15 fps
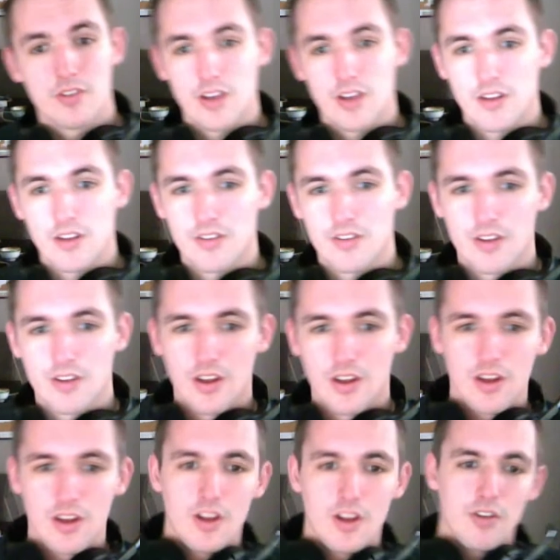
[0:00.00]
end.
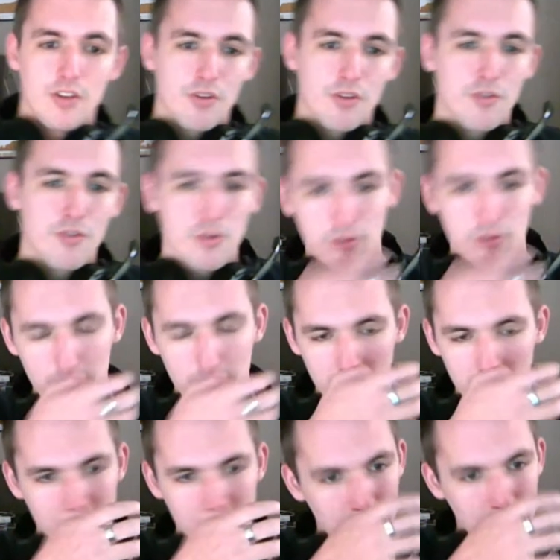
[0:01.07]
So if you're doing something like
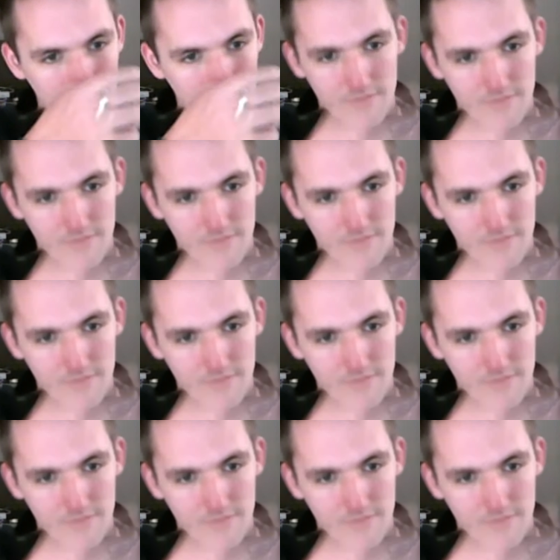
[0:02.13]
this,